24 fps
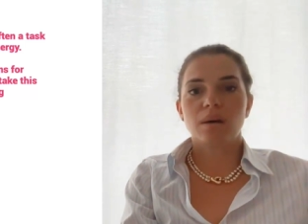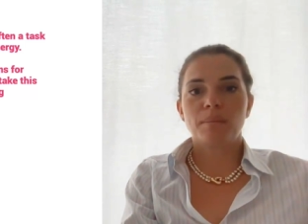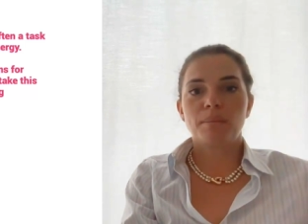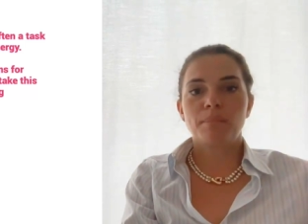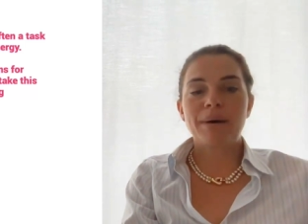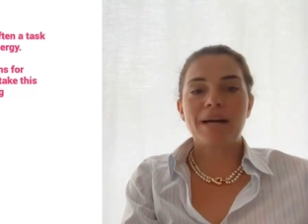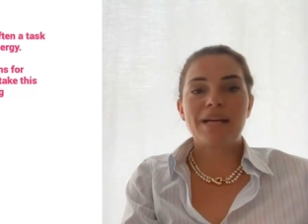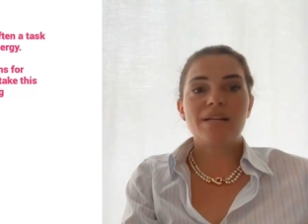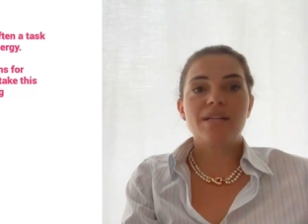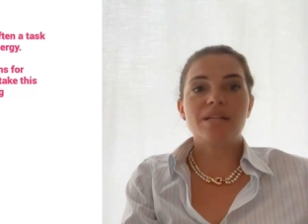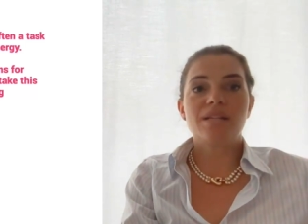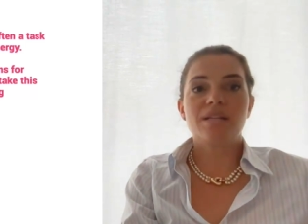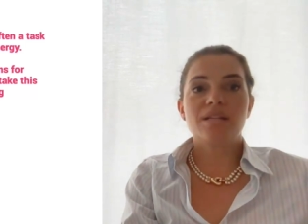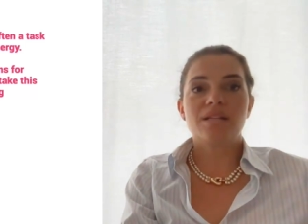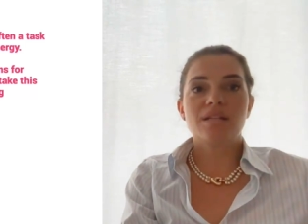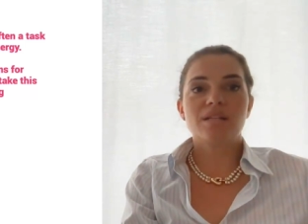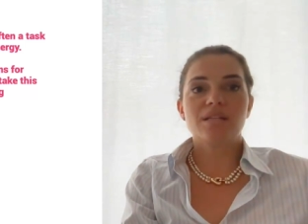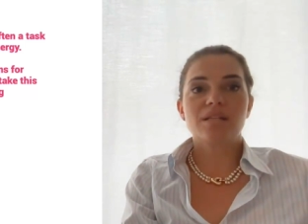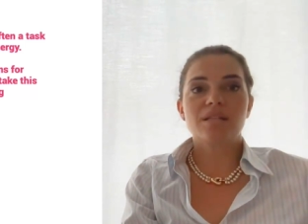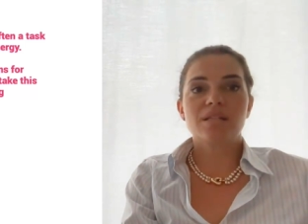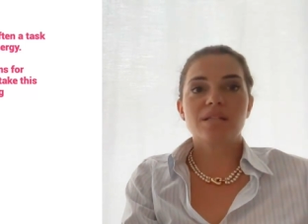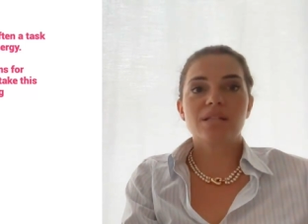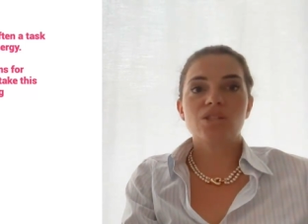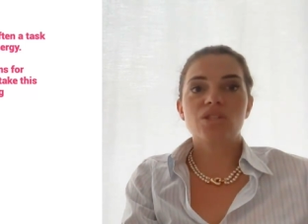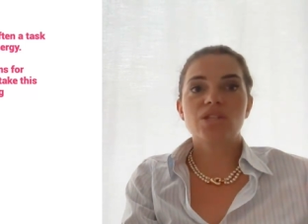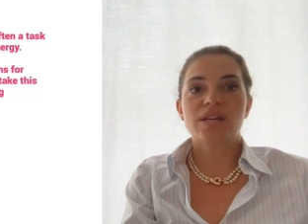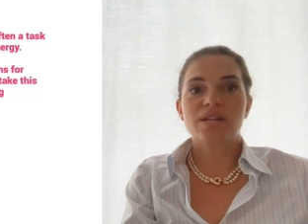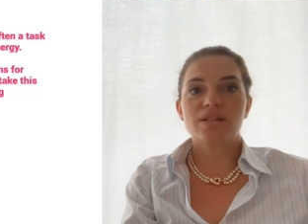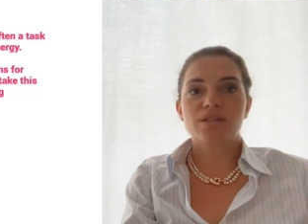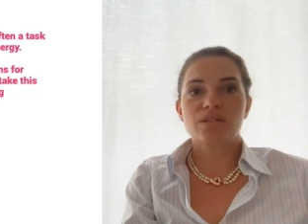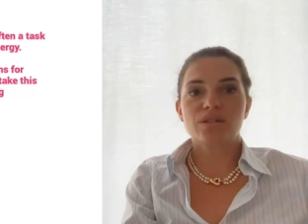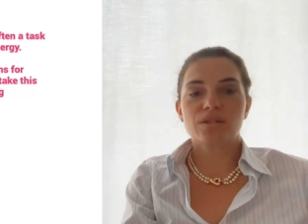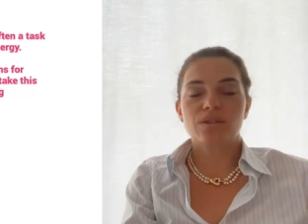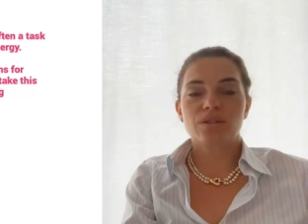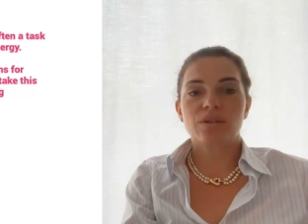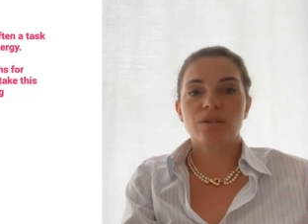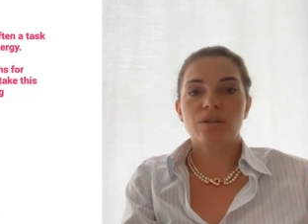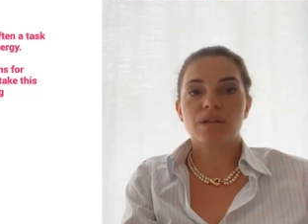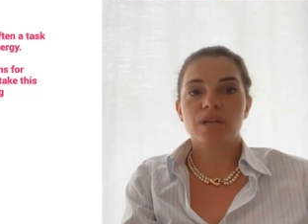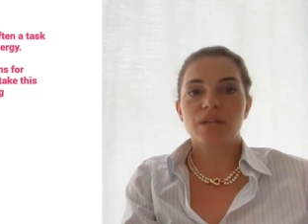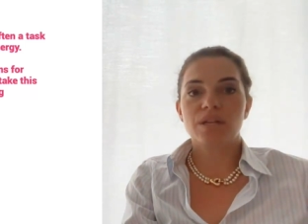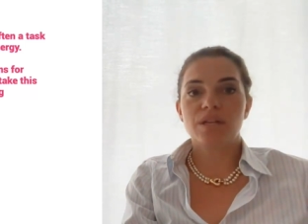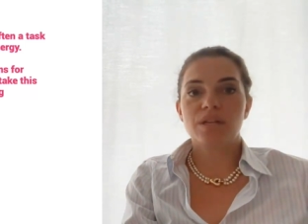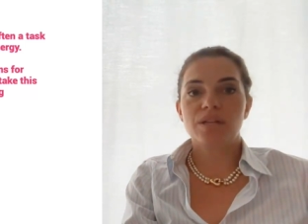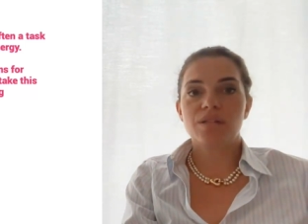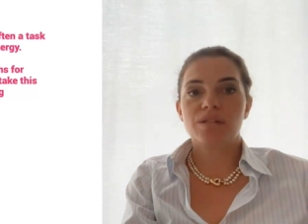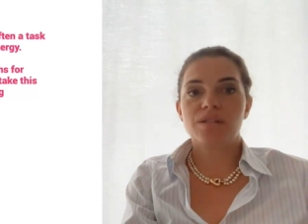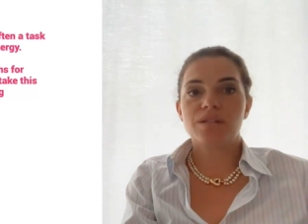My suggestion
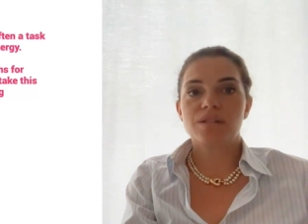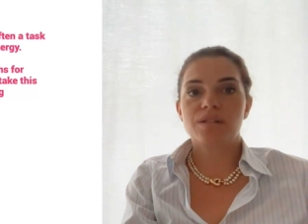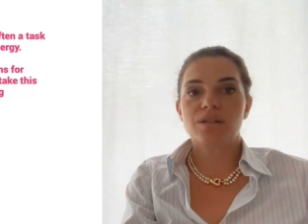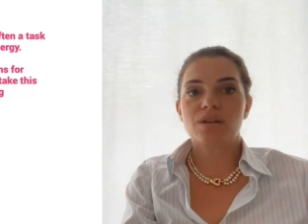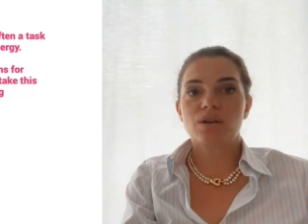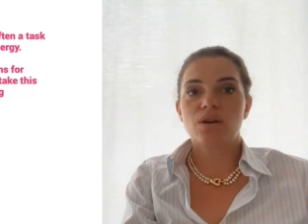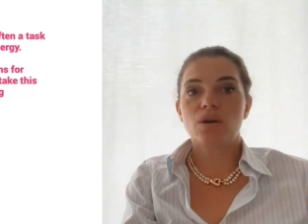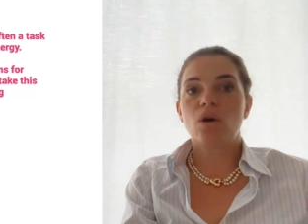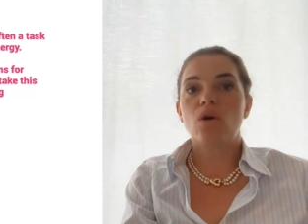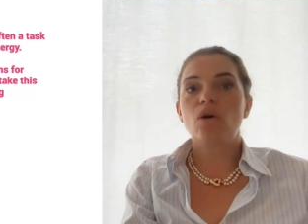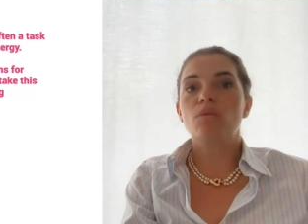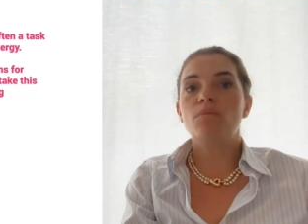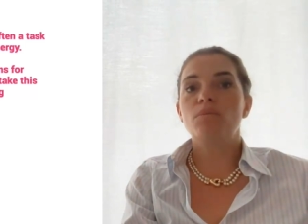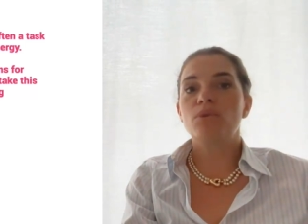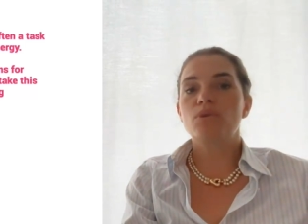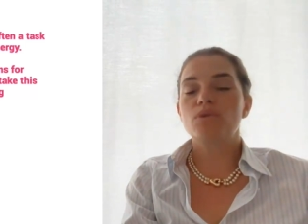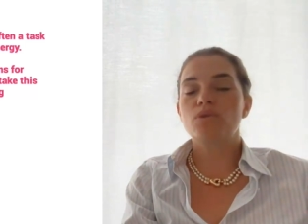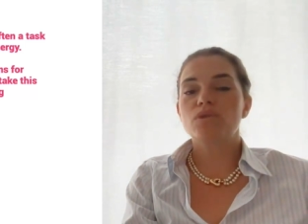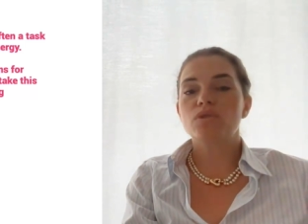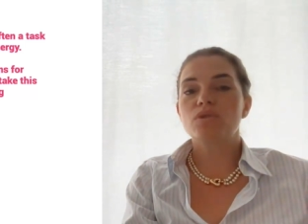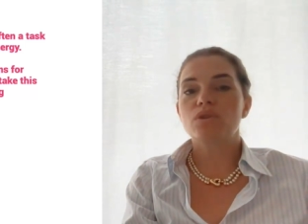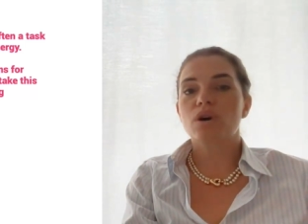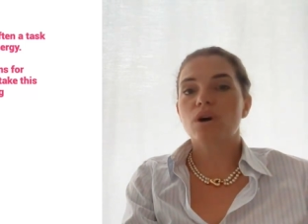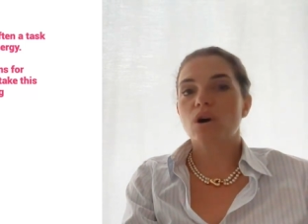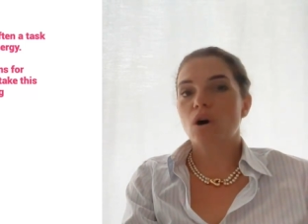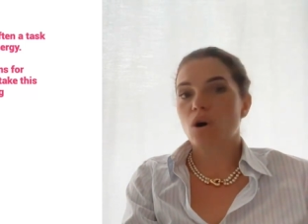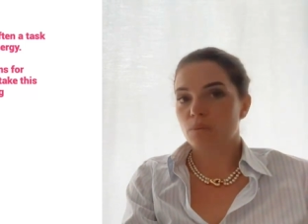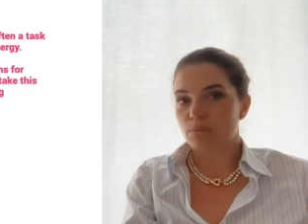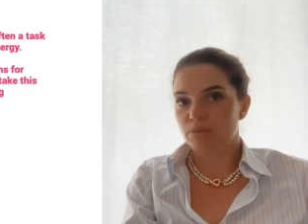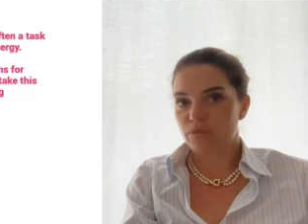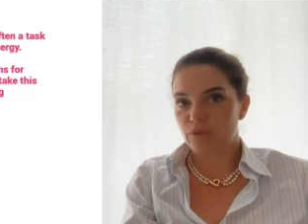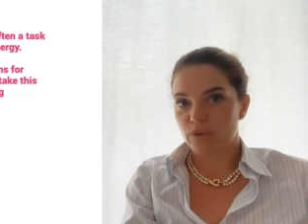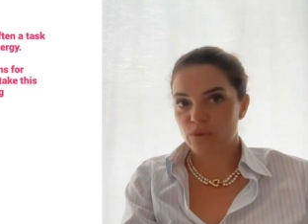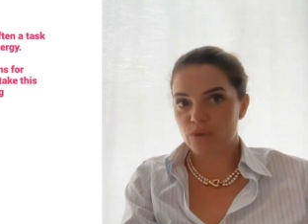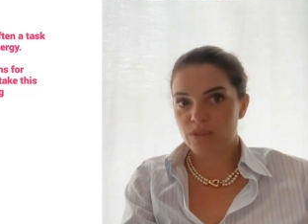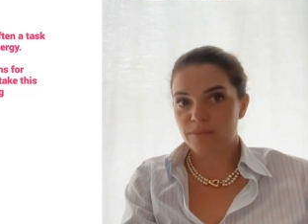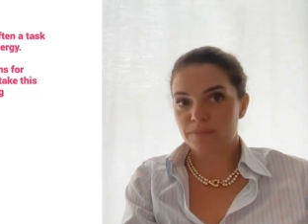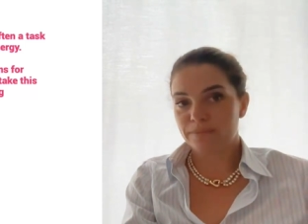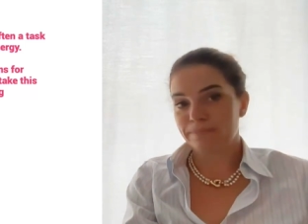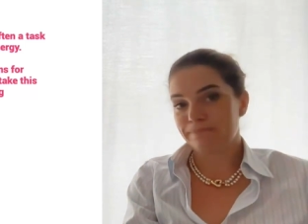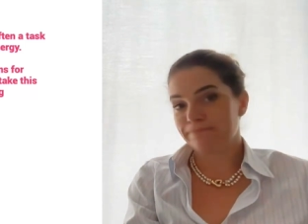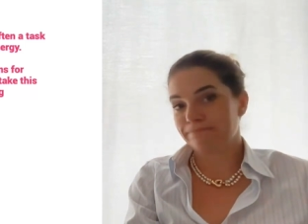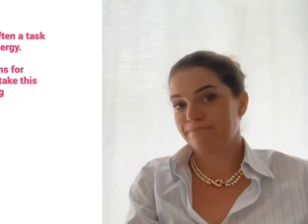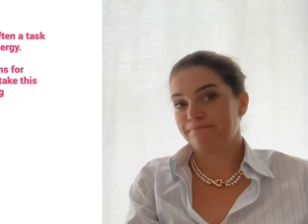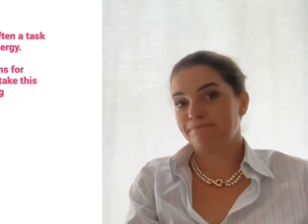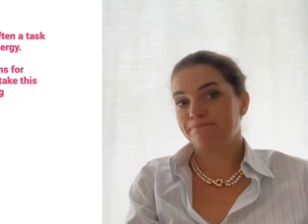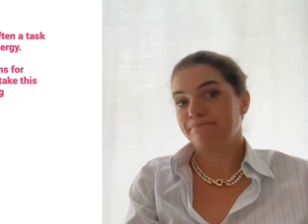is almost obvious,